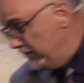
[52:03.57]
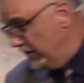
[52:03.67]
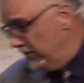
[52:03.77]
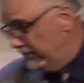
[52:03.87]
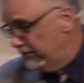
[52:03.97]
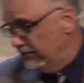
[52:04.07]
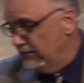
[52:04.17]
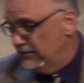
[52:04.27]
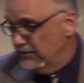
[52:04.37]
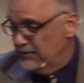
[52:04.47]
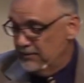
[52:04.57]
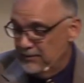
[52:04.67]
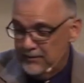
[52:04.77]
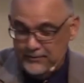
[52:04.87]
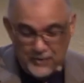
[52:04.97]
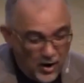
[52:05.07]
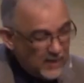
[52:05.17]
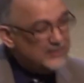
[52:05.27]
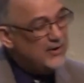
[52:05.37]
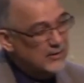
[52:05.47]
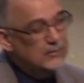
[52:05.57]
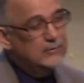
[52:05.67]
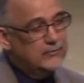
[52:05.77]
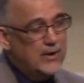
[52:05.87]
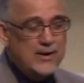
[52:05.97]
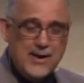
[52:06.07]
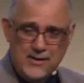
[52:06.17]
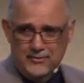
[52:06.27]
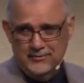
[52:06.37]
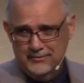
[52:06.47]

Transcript: of those dark tunnels right now,